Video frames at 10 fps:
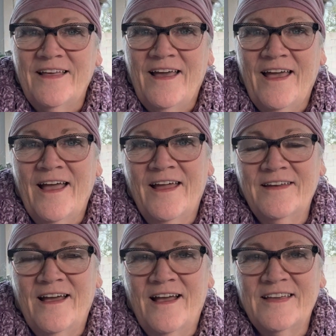
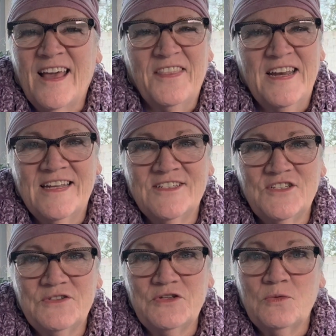and yeah, they didn't
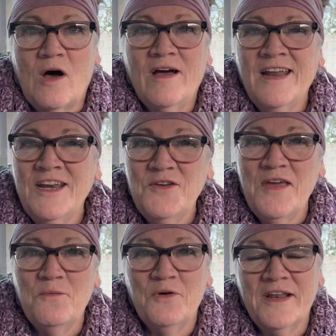do too well. And I knew
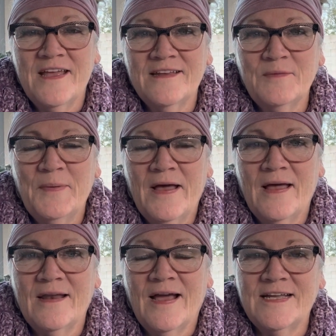they wouldn't,
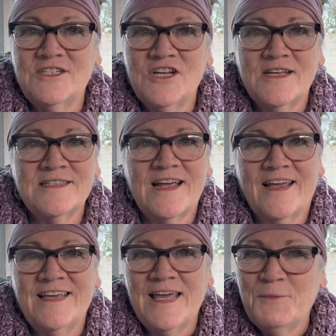but I
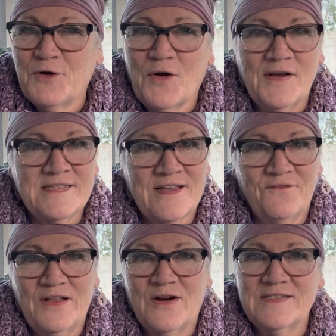keep growing sunflowers